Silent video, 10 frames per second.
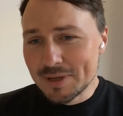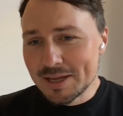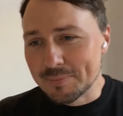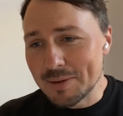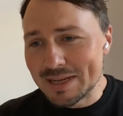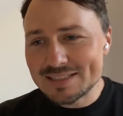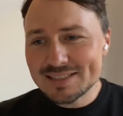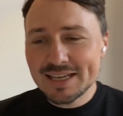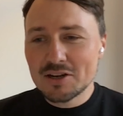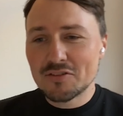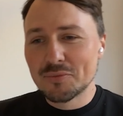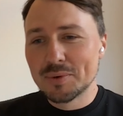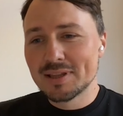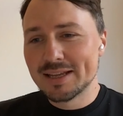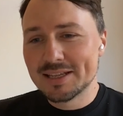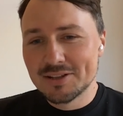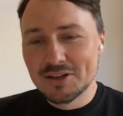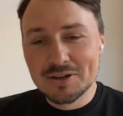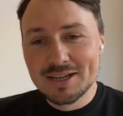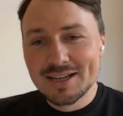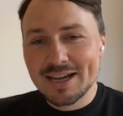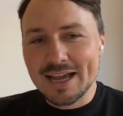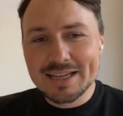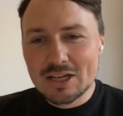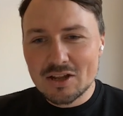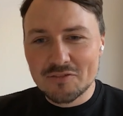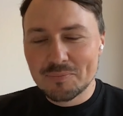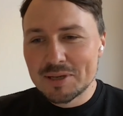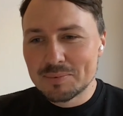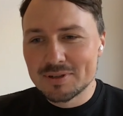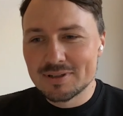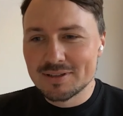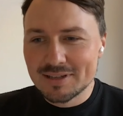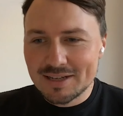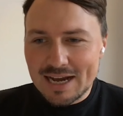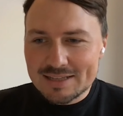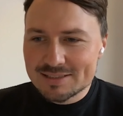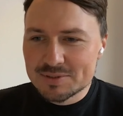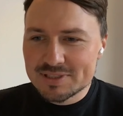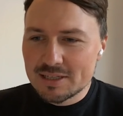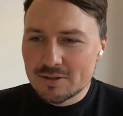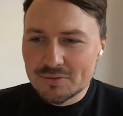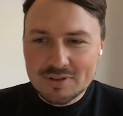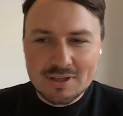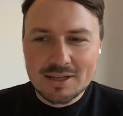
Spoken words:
Maybe let's kick off with I think a lot of people ask themselves,